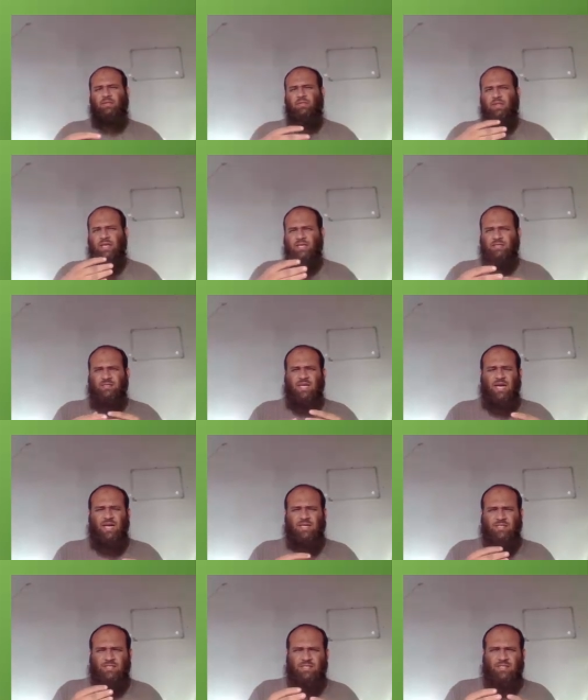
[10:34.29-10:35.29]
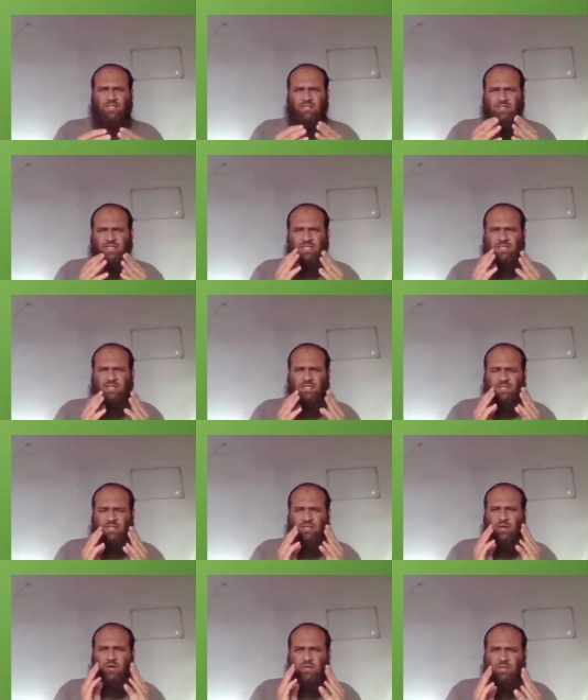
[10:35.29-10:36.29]
These are certain
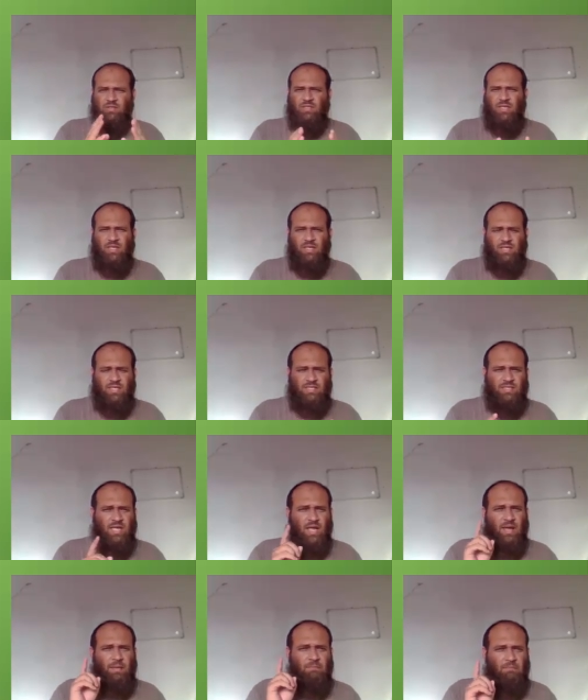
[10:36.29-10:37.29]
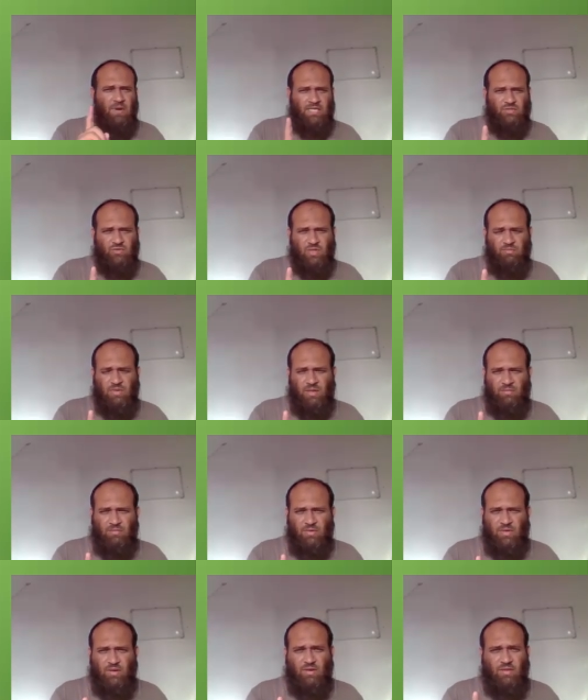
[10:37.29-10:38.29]
auxiliaries, but
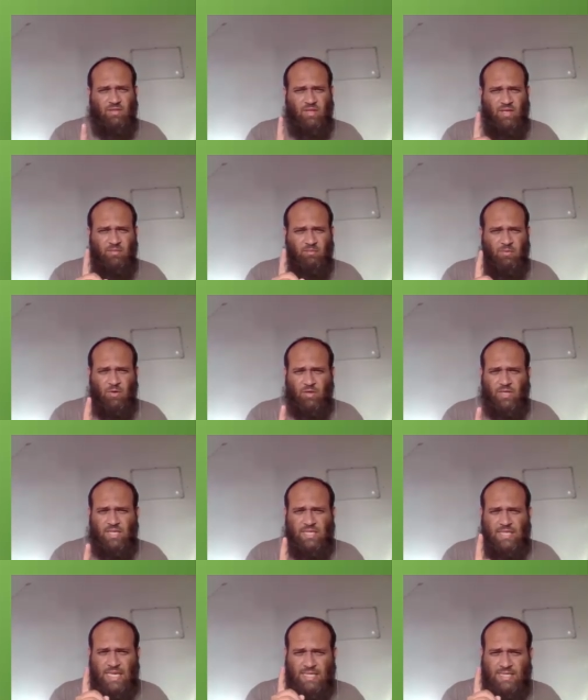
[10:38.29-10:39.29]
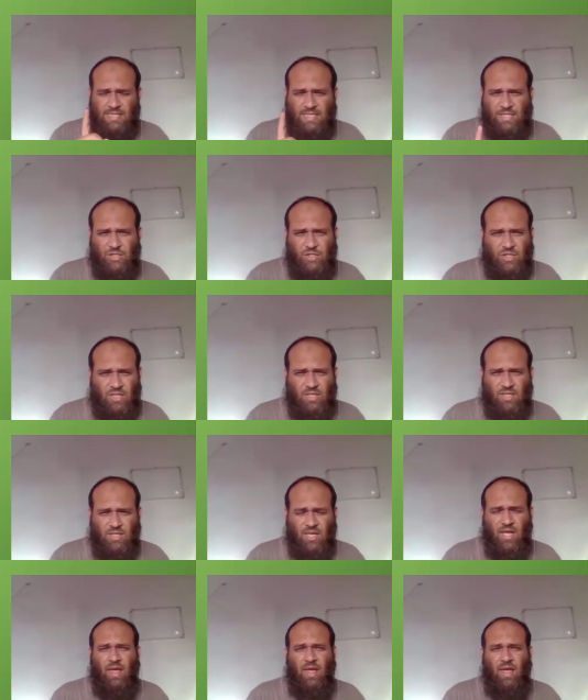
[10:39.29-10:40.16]
remember the important condition: